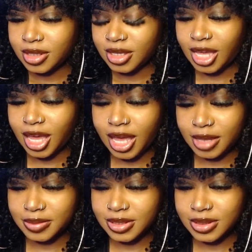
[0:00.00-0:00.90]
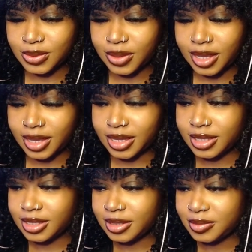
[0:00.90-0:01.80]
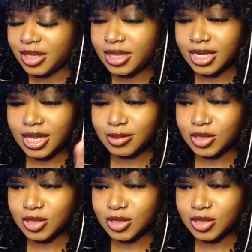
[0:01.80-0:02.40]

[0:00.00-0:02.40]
Cops, okay? Anything that comes